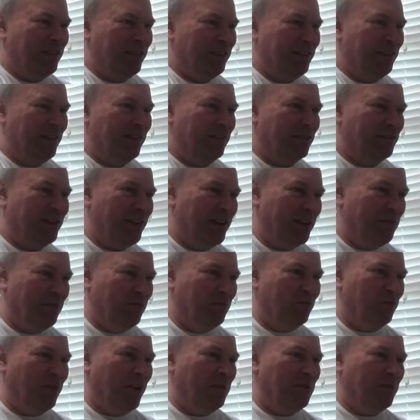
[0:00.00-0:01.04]
a
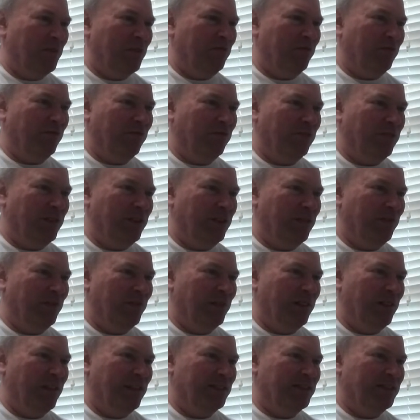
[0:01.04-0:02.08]
longtime drama critic for
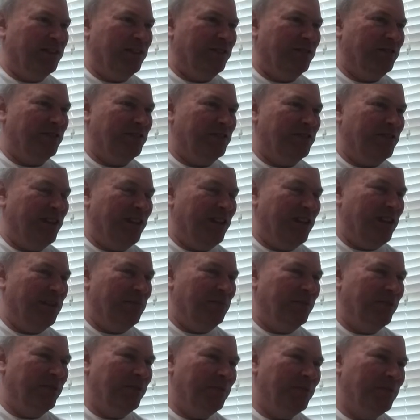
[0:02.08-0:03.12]
Los Angeles
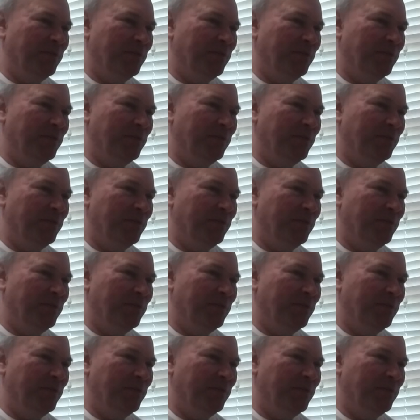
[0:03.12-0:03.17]
Times,